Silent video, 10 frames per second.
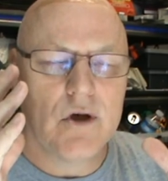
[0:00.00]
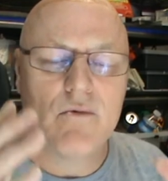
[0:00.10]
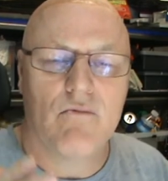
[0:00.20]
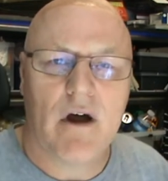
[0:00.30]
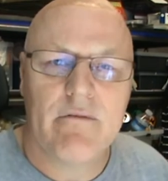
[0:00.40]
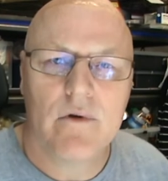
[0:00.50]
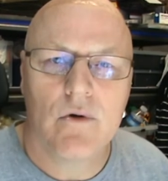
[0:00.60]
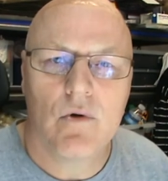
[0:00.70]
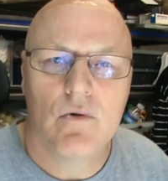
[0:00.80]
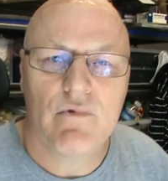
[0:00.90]
rather,
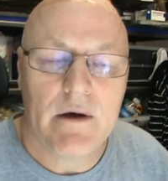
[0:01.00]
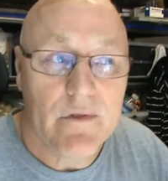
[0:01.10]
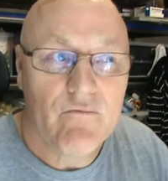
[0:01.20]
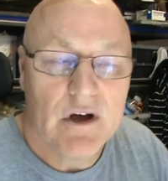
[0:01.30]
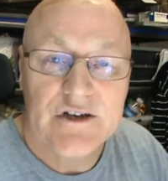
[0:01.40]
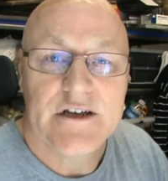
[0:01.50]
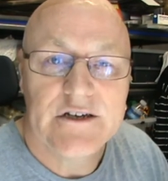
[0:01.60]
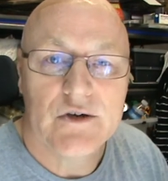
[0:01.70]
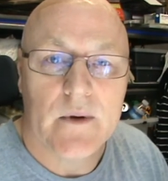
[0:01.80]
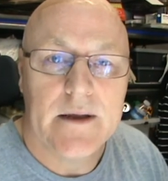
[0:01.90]
rather than rush
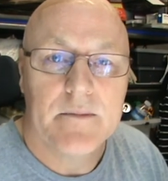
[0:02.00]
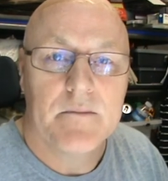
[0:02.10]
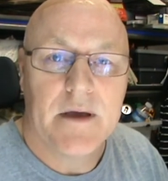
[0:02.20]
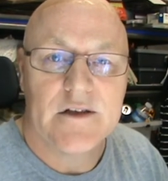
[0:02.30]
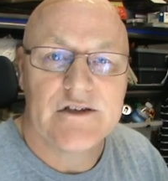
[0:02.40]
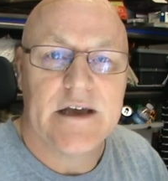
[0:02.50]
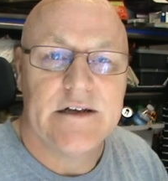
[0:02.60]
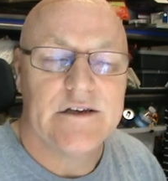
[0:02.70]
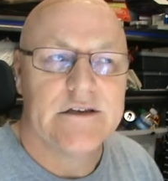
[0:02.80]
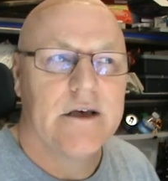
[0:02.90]
into it, make the
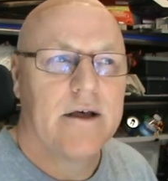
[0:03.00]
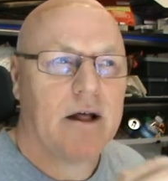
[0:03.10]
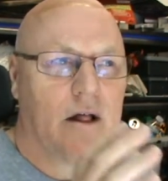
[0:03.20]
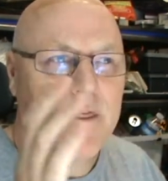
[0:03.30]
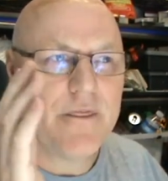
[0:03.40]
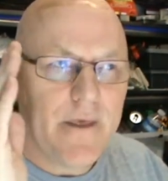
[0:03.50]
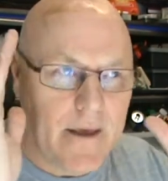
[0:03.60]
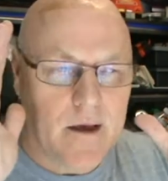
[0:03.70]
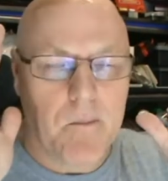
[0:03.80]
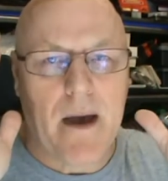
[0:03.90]
changes,
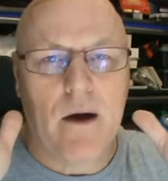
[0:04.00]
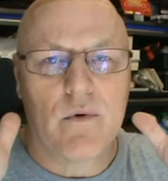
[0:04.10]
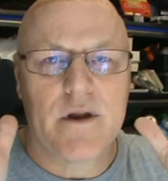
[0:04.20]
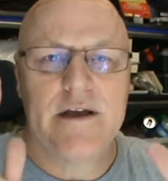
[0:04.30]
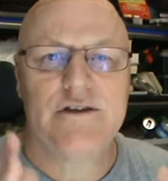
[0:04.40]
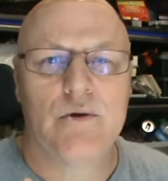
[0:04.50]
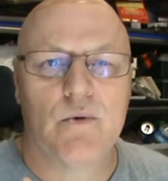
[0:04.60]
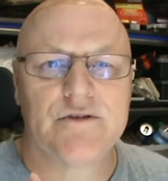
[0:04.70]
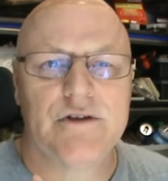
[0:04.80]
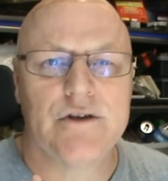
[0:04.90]
think about what it is you
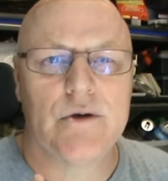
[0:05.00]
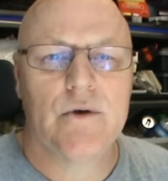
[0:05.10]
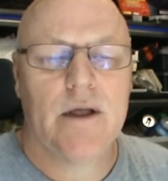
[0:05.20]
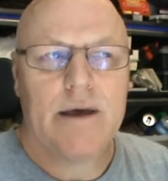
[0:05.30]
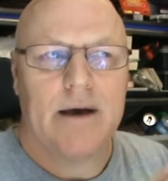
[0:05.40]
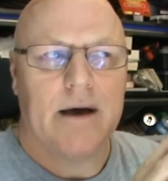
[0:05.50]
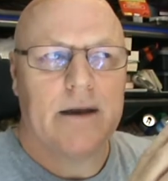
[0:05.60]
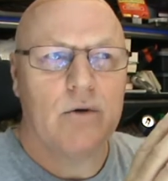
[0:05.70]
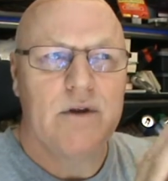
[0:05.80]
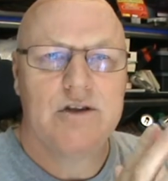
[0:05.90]
want to do
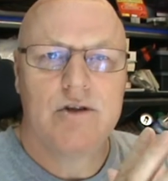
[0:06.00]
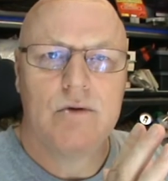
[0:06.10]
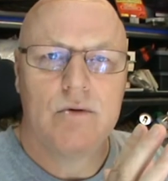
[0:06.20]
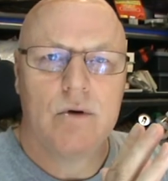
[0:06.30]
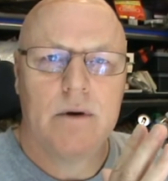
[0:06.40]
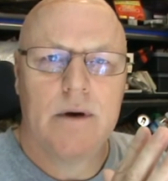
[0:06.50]
and only do